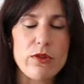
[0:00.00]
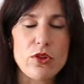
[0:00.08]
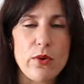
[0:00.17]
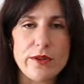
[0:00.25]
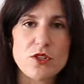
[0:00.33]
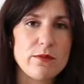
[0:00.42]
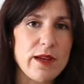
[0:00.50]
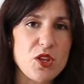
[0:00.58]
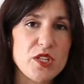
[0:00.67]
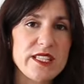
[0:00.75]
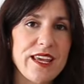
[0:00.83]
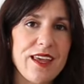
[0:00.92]
was showing too
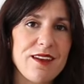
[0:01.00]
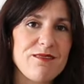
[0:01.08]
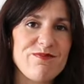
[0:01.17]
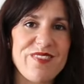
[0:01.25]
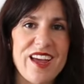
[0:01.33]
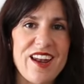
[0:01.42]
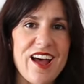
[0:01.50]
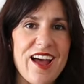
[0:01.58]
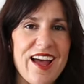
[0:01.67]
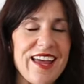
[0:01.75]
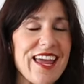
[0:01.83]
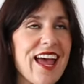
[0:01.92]
much skin, but
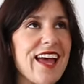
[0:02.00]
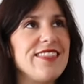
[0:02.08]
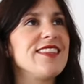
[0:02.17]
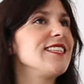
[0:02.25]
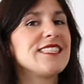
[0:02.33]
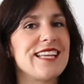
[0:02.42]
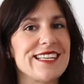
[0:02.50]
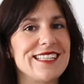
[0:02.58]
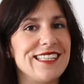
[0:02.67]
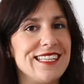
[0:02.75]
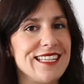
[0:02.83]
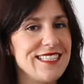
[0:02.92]
I had this
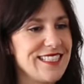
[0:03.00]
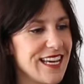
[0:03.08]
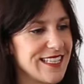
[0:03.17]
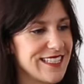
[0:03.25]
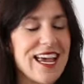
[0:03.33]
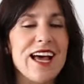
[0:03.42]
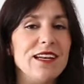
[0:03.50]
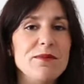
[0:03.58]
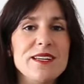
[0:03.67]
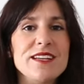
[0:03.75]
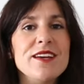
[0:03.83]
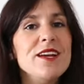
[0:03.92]
subtly sexy
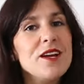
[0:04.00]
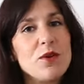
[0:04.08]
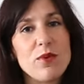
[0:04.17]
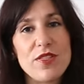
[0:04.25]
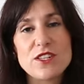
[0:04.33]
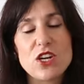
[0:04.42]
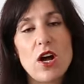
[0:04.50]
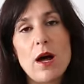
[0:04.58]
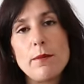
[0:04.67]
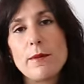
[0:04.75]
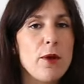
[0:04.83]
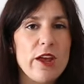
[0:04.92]
element with the
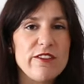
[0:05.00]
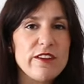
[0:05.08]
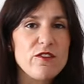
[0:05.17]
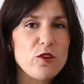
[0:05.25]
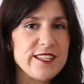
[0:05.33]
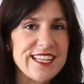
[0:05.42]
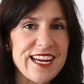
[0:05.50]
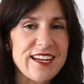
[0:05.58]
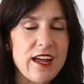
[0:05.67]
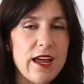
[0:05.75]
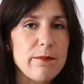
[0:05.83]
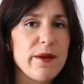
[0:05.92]
top. Perfect for a date
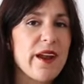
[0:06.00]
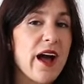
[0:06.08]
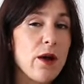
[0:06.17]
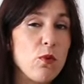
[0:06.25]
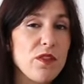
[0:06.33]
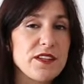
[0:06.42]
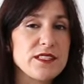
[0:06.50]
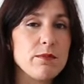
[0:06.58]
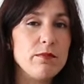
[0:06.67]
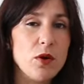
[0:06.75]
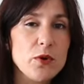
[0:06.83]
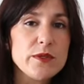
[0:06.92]
night, but I wore this
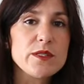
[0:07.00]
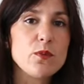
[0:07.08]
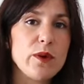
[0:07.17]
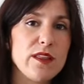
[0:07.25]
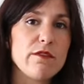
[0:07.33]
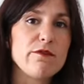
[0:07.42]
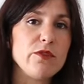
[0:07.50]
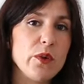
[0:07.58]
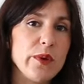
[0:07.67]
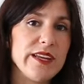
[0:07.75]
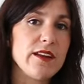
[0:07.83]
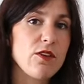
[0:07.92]
most with
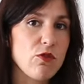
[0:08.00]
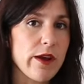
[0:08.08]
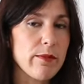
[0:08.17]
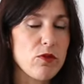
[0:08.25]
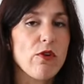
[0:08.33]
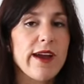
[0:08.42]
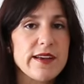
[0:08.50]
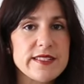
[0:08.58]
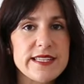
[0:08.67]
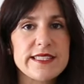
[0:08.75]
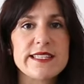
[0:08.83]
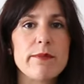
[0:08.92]
fluid draped
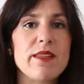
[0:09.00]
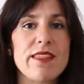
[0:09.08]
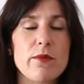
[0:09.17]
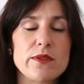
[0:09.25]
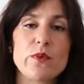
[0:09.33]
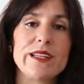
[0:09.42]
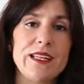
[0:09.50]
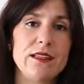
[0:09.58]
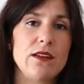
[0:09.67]
trousers, something that was really